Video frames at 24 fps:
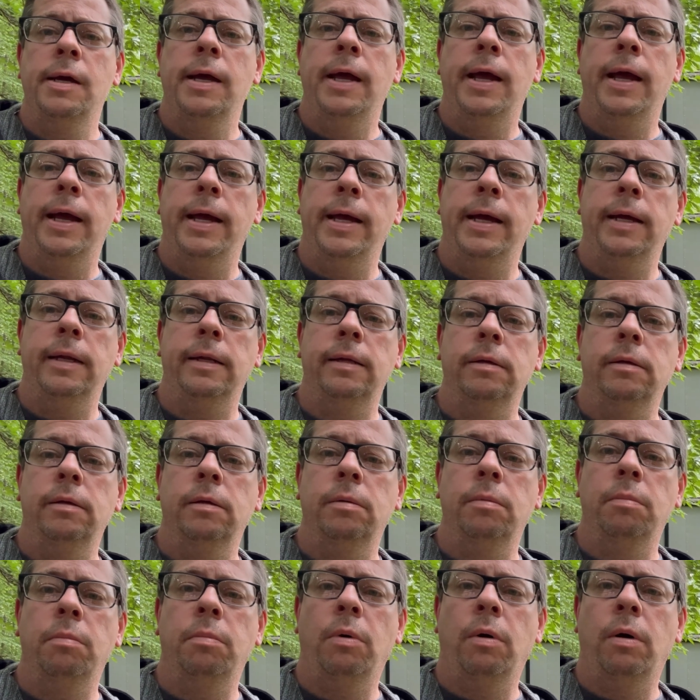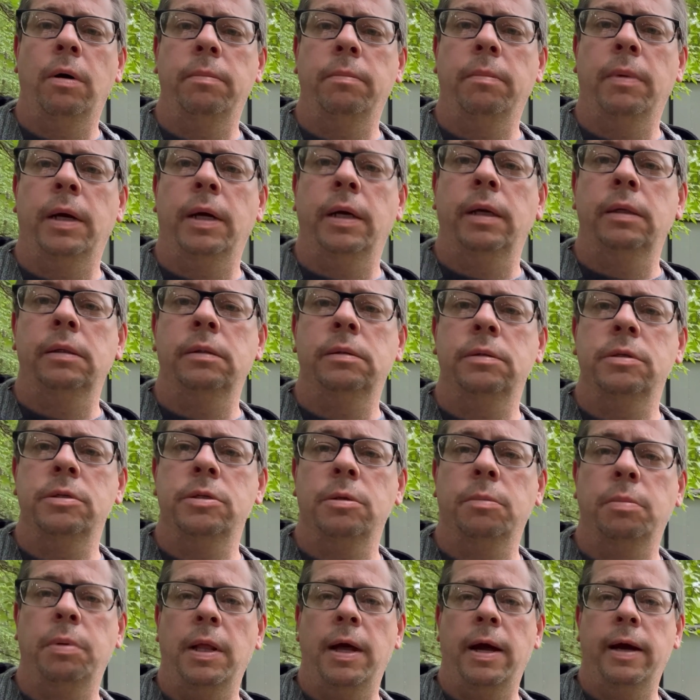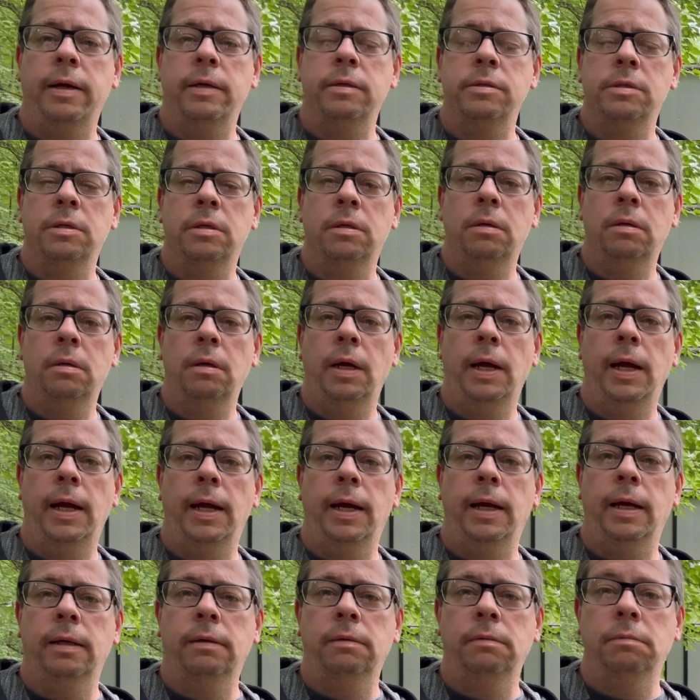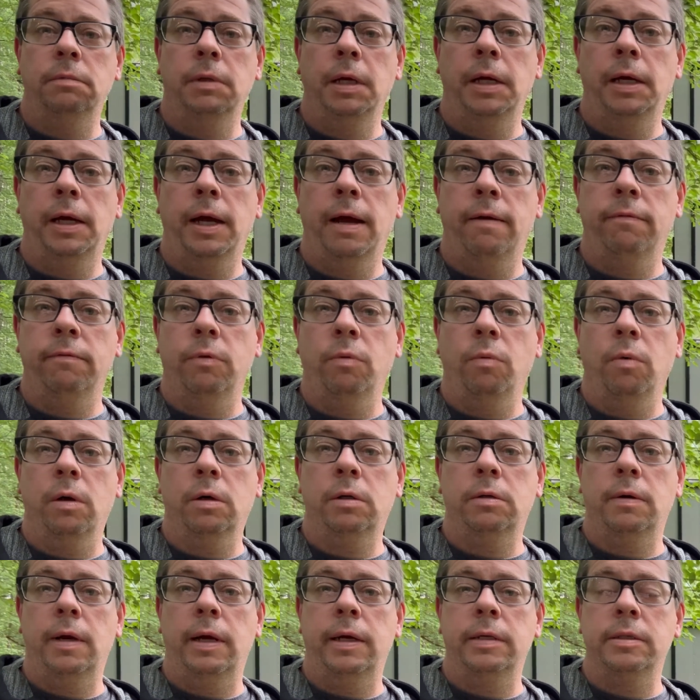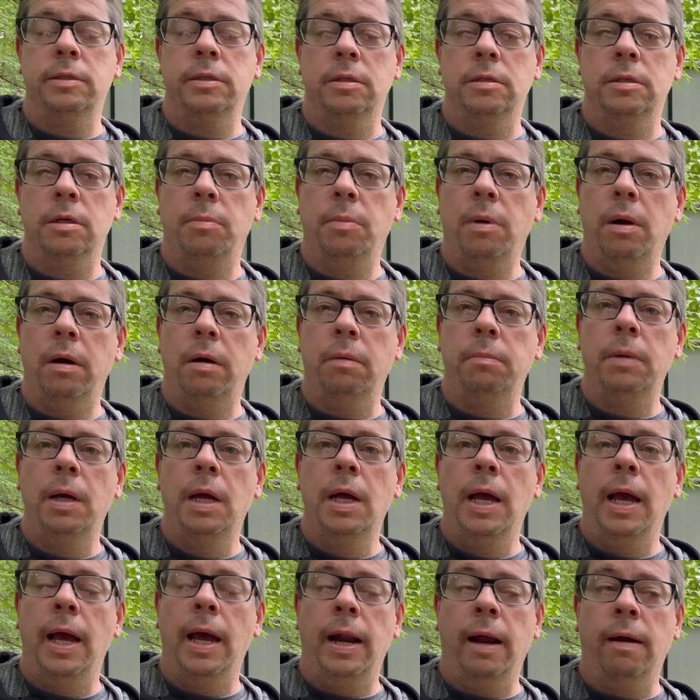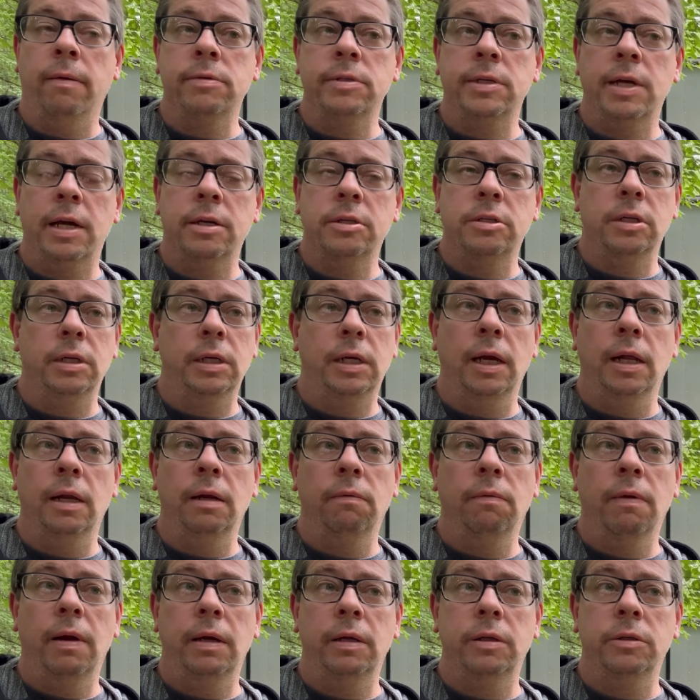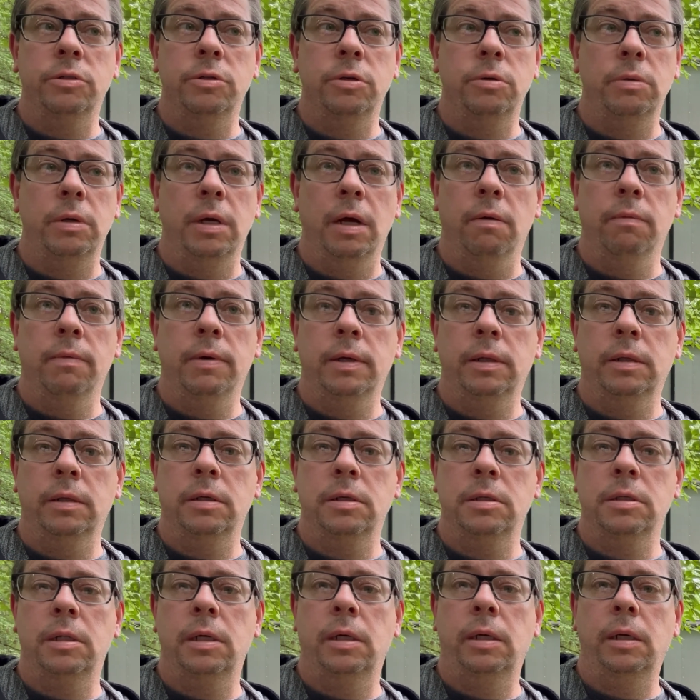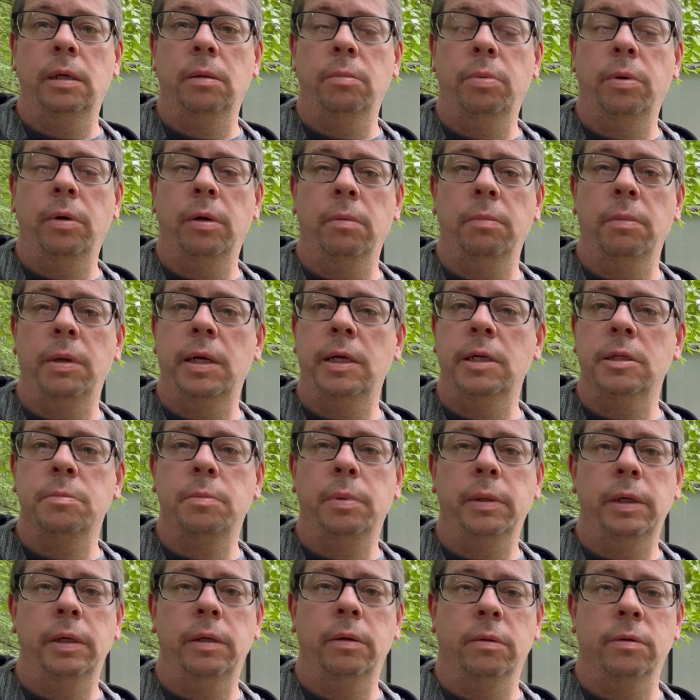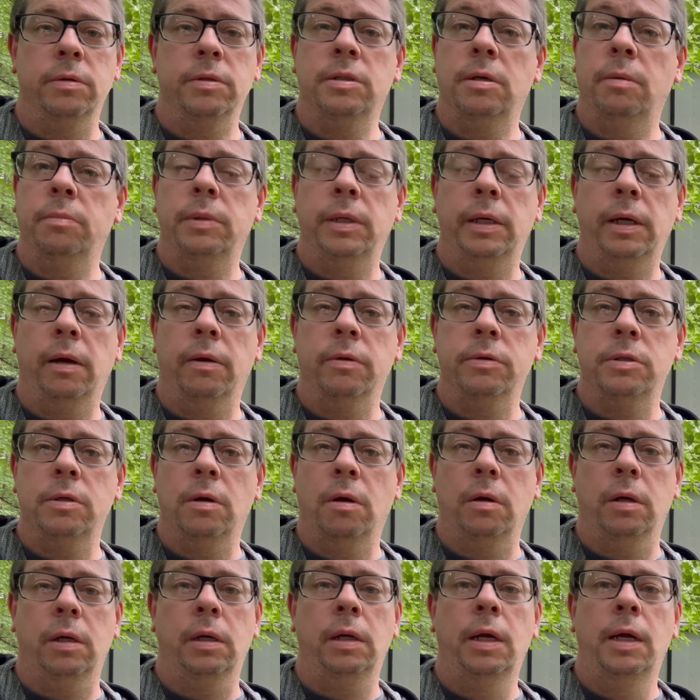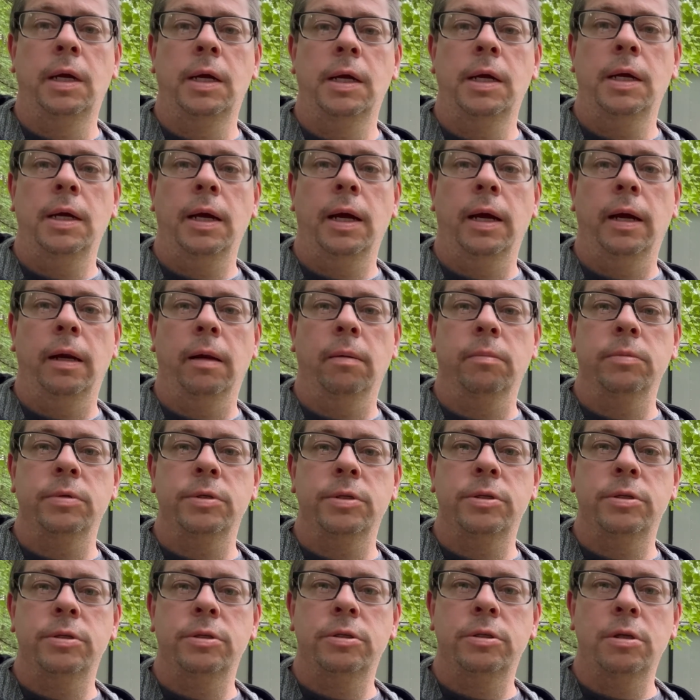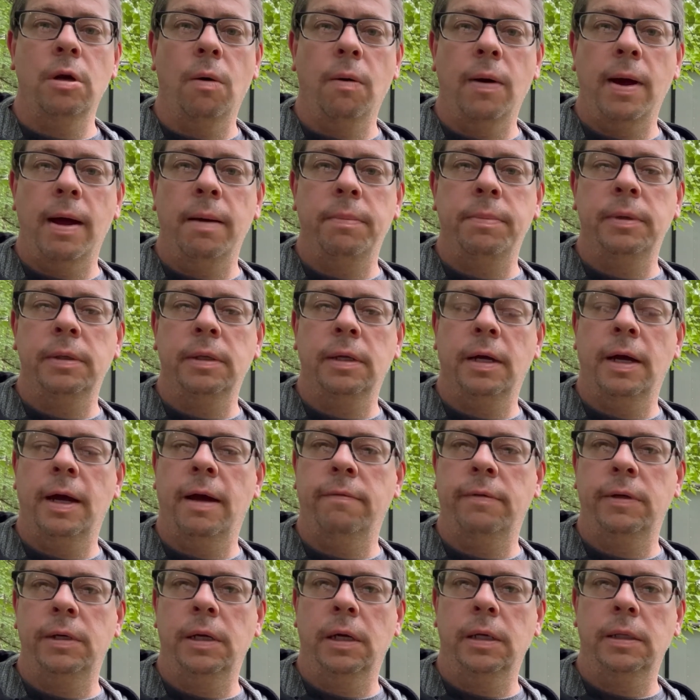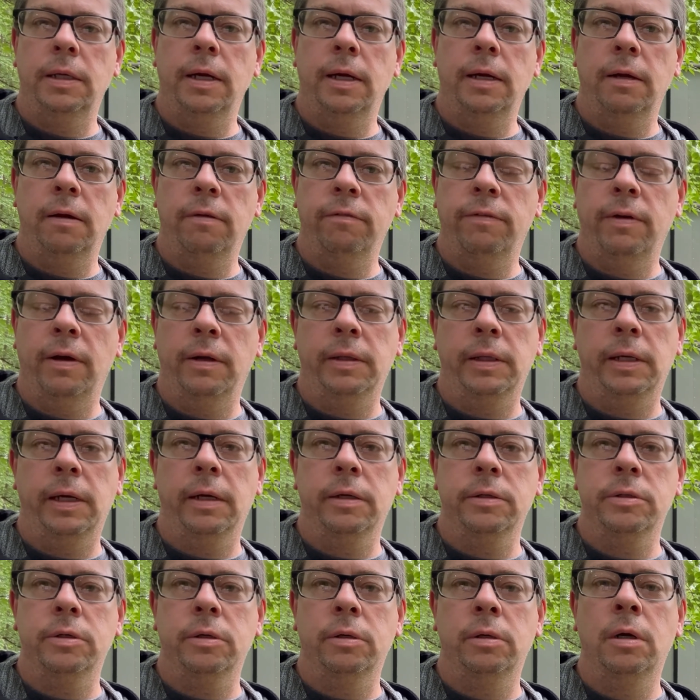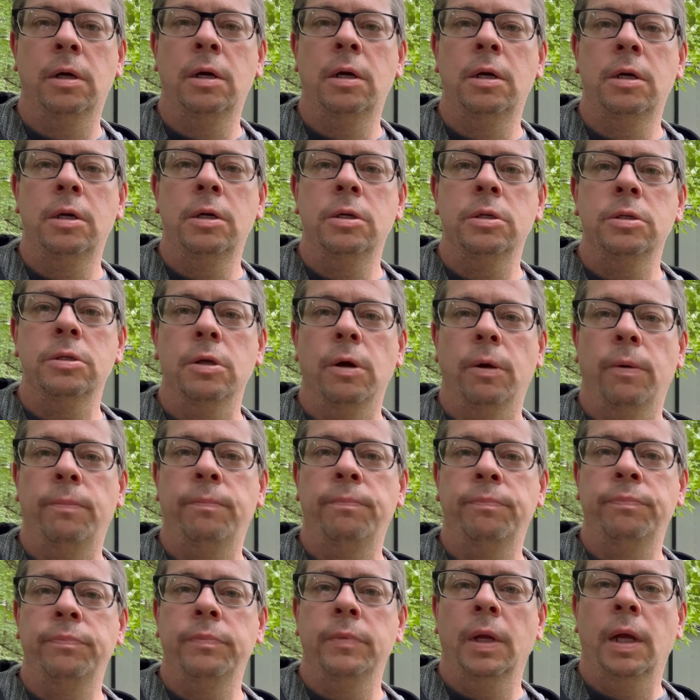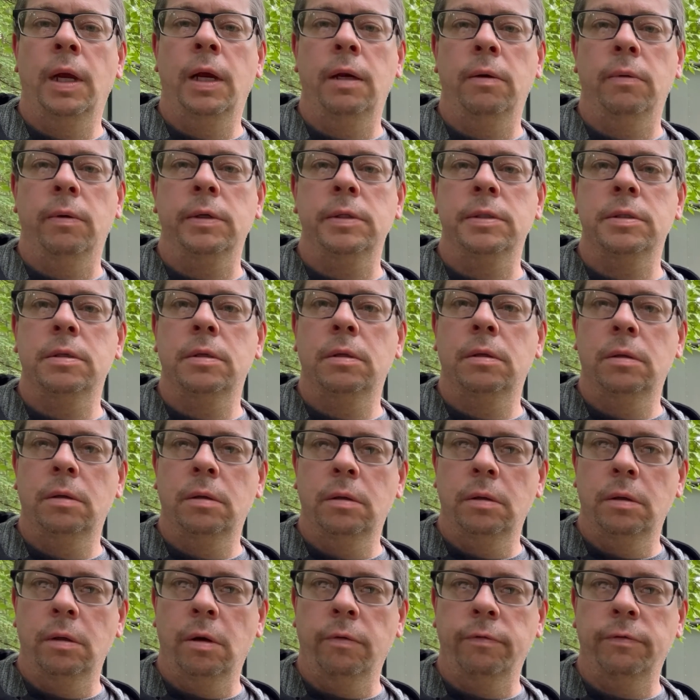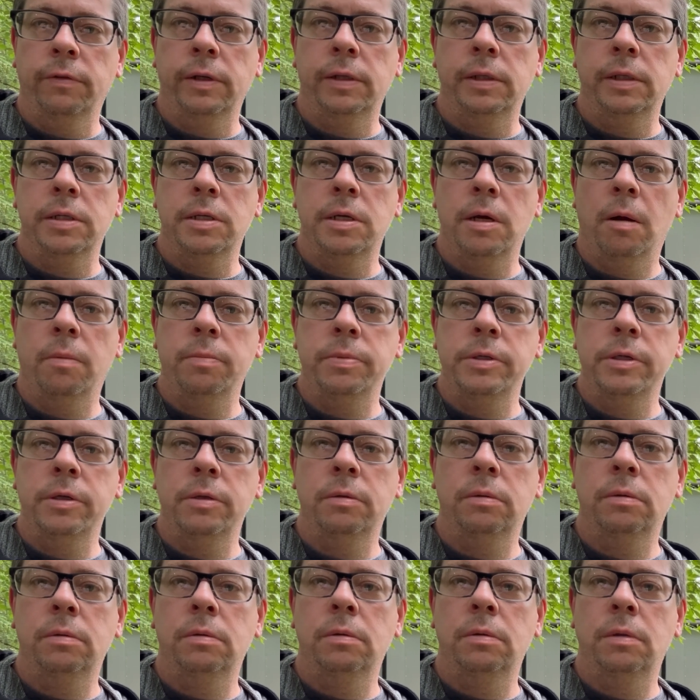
and bought my supplies, and they haven't worked right since I bought them. And I was actually getting ready to get rid of this thing and put a mini split or something else on it. And I'm so happy that I haven't done that, and I found the answer. So anyways, hopefully this helps you.